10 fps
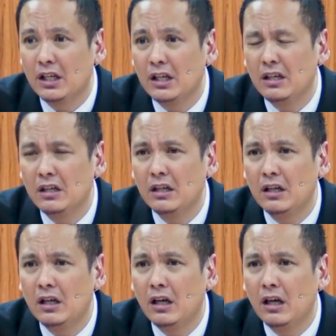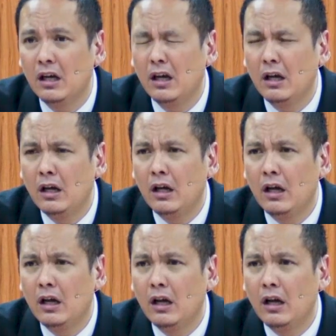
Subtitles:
(silence)